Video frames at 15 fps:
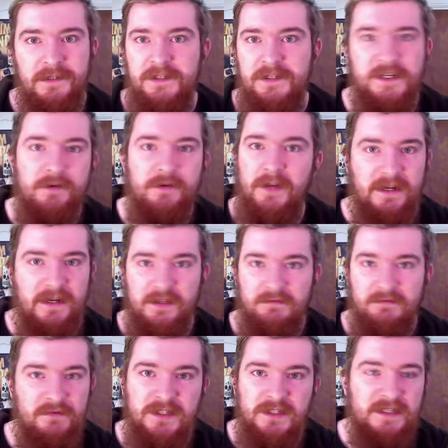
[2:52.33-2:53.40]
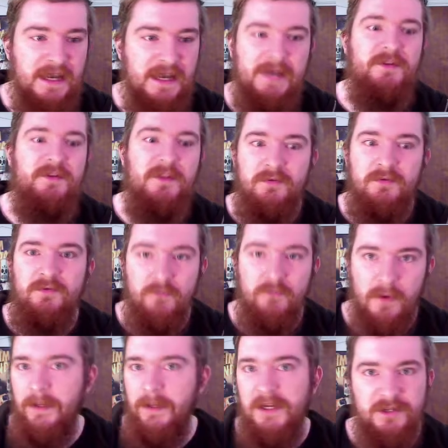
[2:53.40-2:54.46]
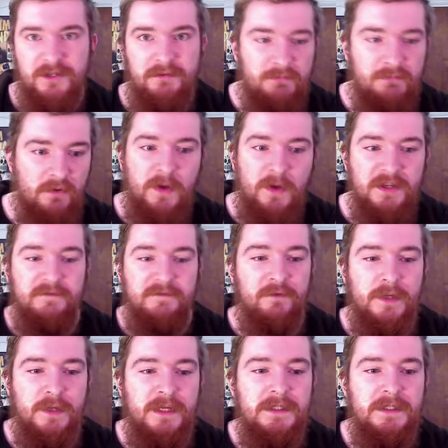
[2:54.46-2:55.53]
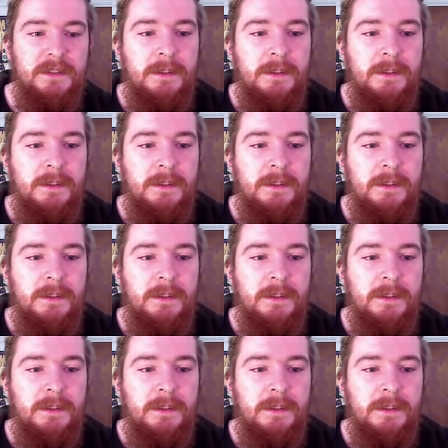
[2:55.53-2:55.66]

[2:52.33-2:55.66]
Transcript: like just absolute rubbish, the worst of the worst.